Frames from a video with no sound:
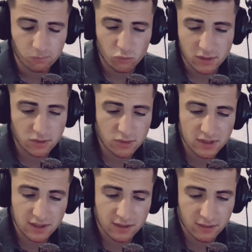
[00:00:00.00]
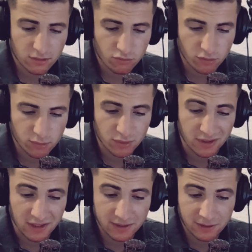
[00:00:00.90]
once you send troops
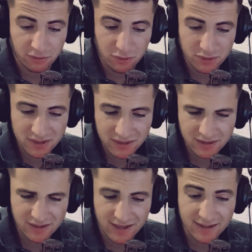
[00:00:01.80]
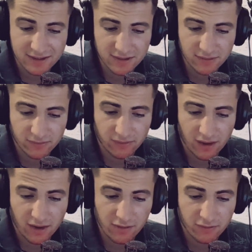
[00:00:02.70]
together, you see it takes
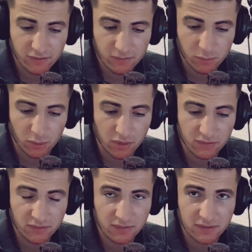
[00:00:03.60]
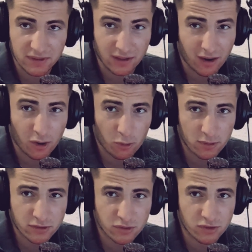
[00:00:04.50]
5.15
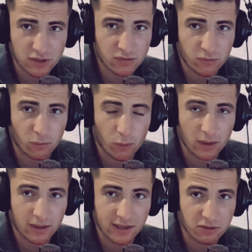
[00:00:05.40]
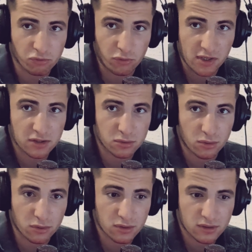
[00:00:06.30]
hours just for one like
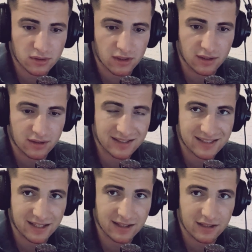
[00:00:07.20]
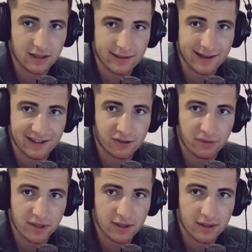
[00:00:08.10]
resource sending, like
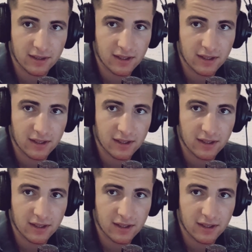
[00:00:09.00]
gathering.